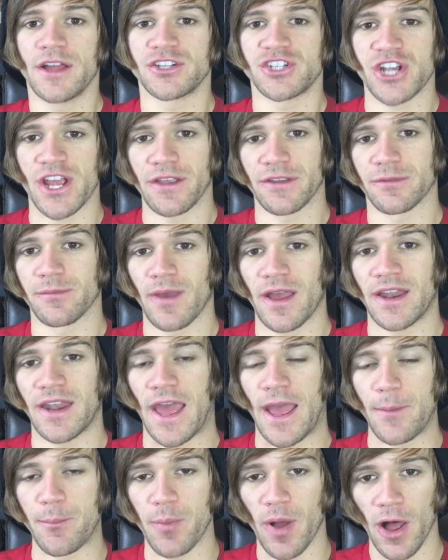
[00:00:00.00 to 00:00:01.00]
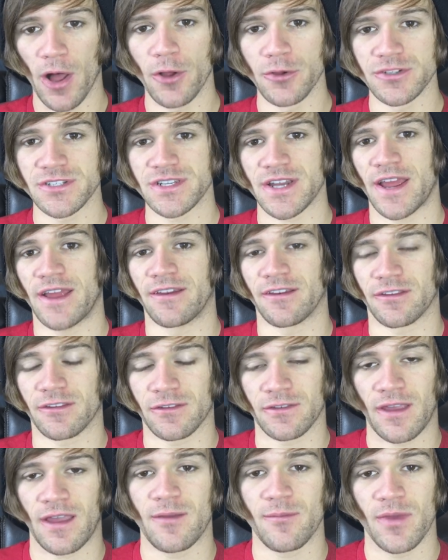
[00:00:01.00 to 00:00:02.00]
Chase made a post and a
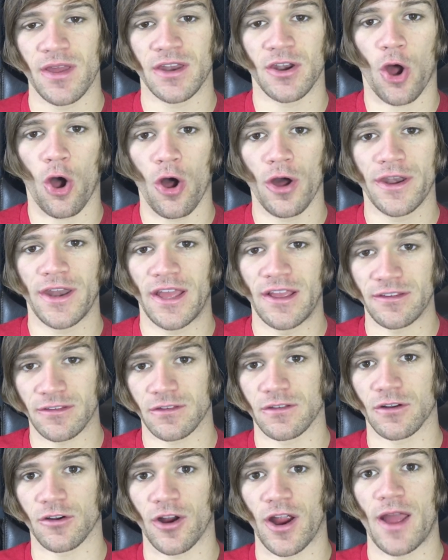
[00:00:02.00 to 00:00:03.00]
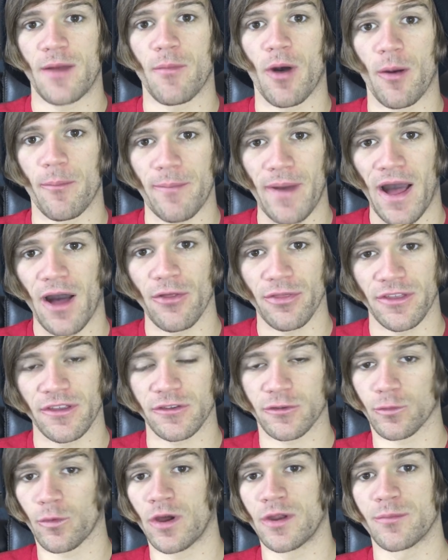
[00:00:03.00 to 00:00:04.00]
statement on Instagram about
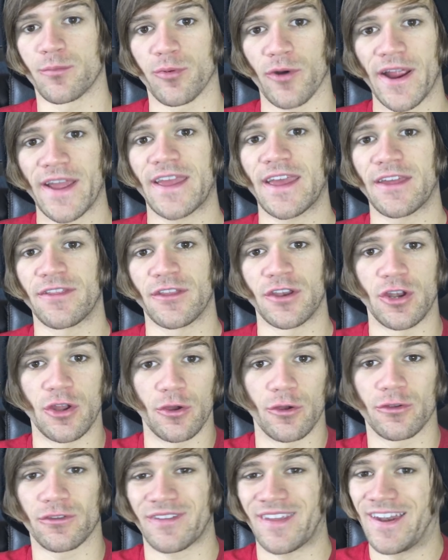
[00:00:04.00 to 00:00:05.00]
this one, breaking the news,